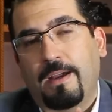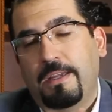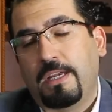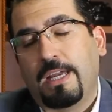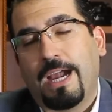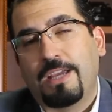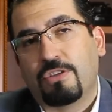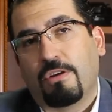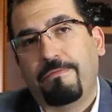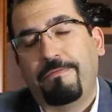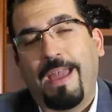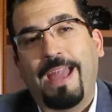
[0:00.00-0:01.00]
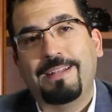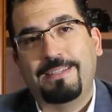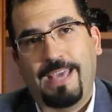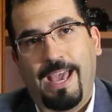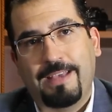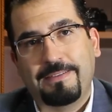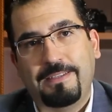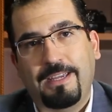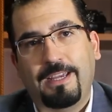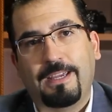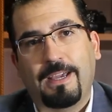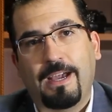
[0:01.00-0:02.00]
You guys are fantastic.